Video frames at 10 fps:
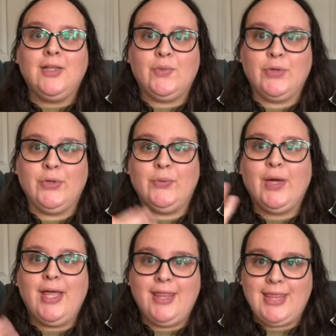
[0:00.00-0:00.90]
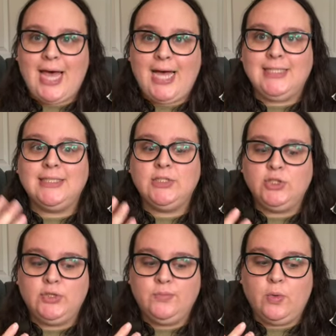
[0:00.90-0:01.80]
through that
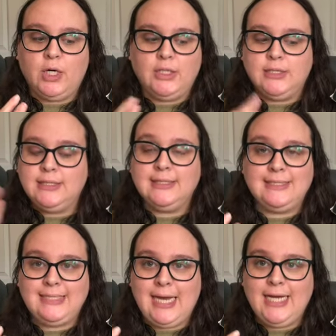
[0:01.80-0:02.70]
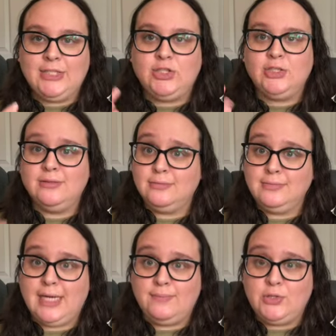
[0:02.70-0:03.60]
newborn stage
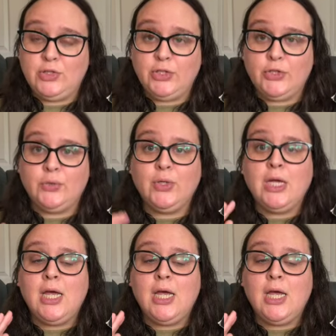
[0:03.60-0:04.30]
times two